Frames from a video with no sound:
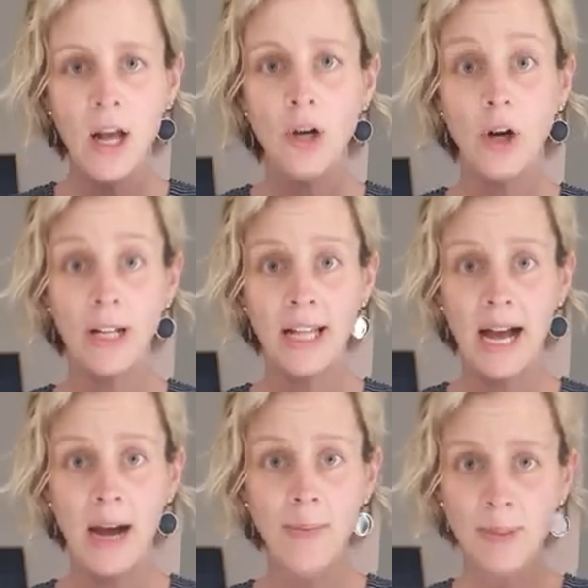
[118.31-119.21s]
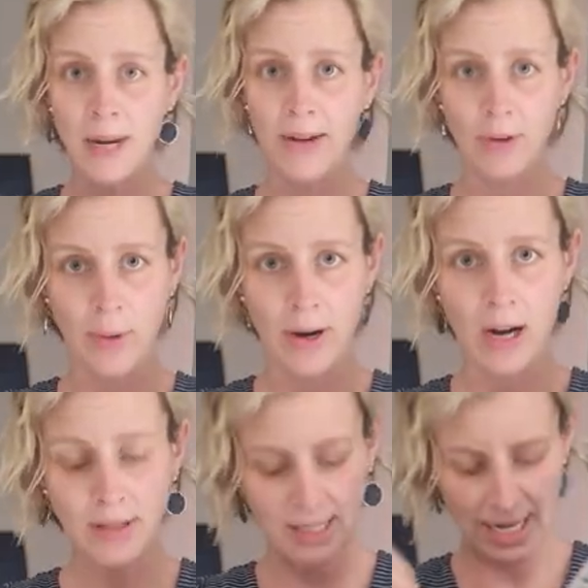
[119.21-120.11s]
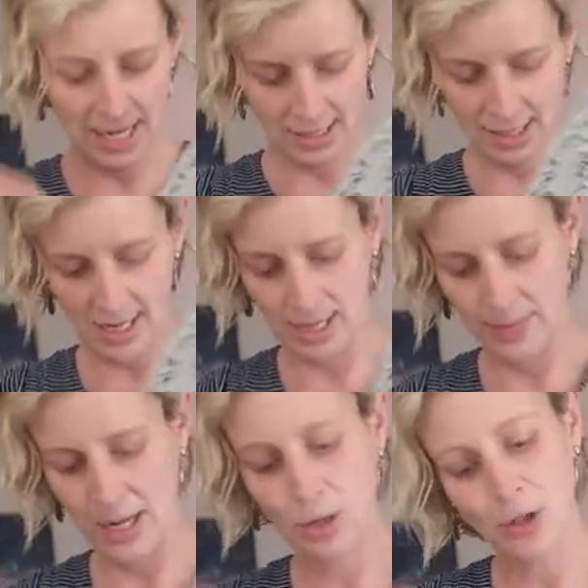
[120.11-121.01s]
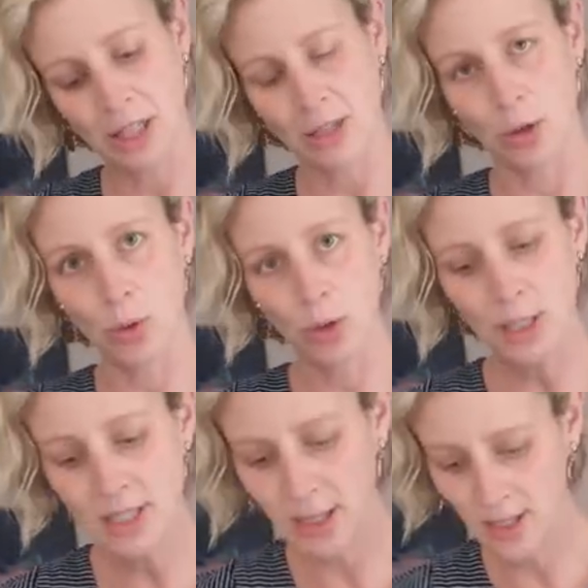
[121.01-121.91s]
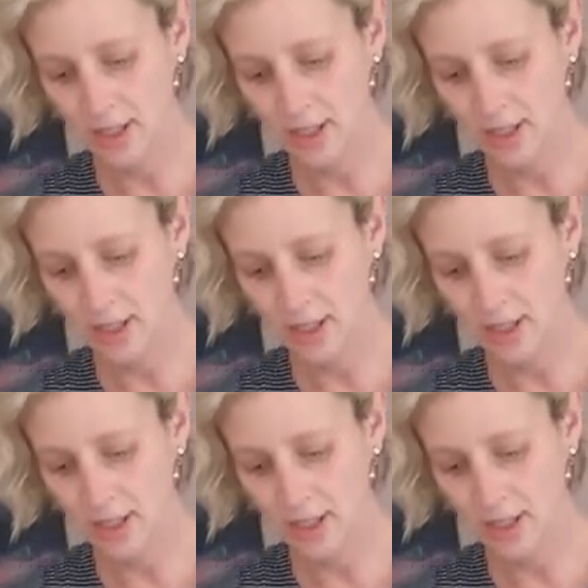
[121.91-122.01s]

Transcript: not in the arms, but everywhere else, yes, including the hood.